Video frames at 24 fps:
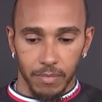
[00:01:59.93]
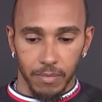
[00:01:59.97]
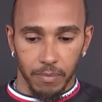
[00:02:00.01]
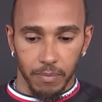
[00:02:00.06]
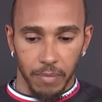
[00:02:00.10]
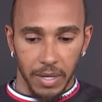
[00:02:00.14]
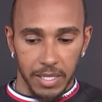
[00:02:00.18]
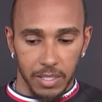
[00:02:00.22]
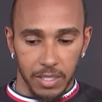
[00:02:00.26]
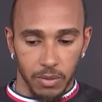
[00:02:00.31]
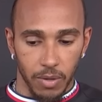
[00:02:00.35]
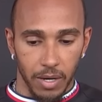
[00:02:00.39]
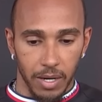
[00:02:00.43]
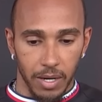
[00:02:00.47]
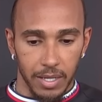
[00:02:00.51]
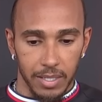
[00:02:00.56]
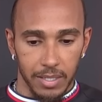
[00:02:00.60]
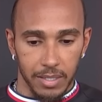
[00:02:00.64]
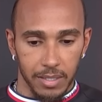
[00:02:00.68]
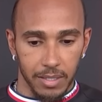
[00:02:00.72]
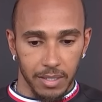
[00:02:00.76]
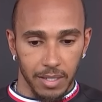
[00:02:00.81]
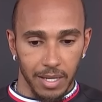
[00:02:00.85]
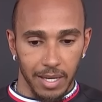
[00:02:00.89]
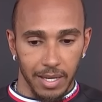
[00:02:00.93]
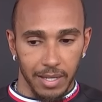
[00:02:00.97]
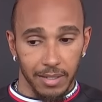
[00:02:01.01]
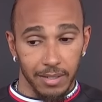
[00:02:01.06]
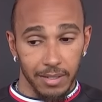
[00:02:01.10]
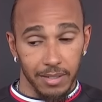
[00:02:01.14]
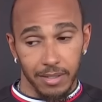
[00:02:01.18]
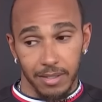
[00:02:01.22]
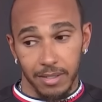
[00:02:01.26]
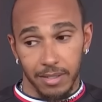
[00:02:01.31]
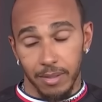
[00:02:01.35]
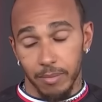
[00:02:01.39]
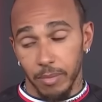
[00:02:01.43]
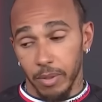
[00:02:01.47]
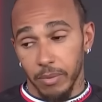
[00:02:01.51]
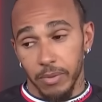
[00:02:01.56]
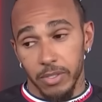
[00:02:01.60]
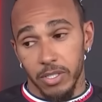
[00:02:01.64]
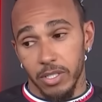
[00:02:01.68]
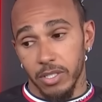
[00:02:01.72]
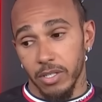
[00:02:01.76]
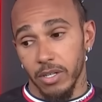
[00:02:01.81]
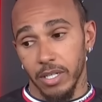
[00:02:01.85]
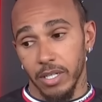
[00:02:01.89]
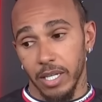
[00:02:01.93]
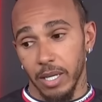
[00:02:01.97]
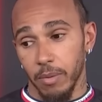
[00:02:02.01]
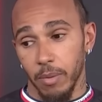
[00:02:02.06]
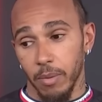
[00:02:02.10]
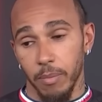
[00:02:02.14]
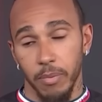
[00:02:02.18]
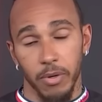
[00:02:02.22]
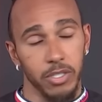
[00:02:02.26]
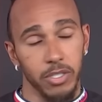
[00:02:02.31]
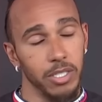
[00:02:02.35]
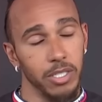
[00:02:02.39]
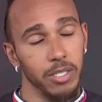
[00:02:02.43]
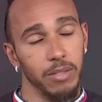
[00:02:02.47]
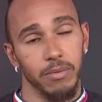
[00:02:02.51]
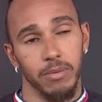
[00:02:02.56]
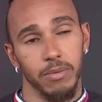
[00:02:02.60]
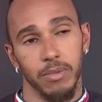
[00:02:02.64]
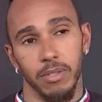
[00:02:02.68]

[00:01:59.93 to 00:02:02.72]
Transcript: pace-wise, but we just got to keep on pushing.